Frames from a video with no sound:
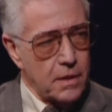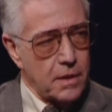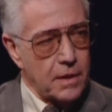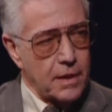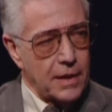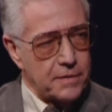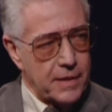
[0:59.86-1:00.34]

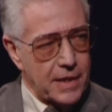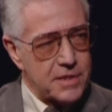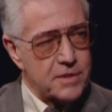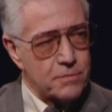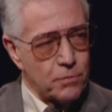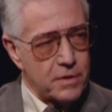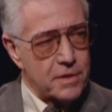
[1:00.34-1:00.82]
and
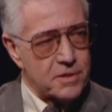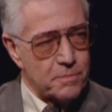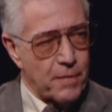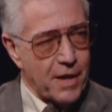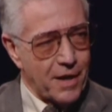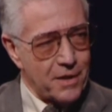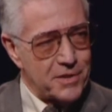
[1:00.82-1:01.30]
that's what
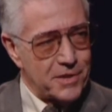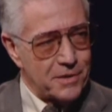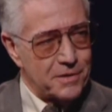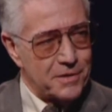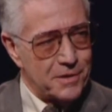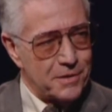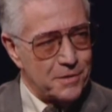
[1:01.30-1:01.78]
inspired you
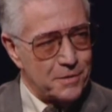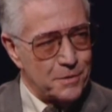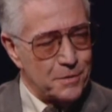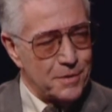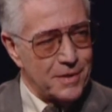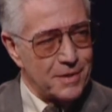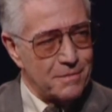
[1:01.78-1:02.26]

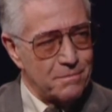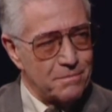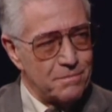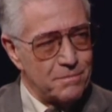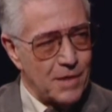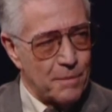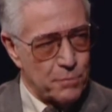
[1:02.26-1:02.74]
to uh,
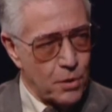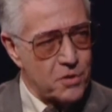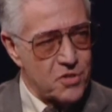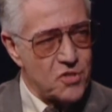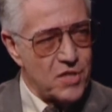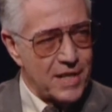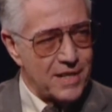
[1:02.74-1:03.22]

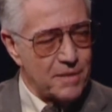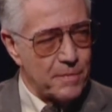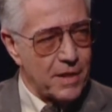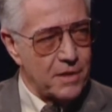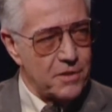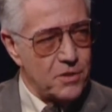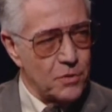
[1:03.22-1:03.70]
approach Jean
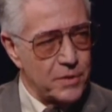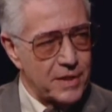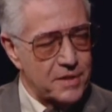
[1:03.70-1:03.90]
about doing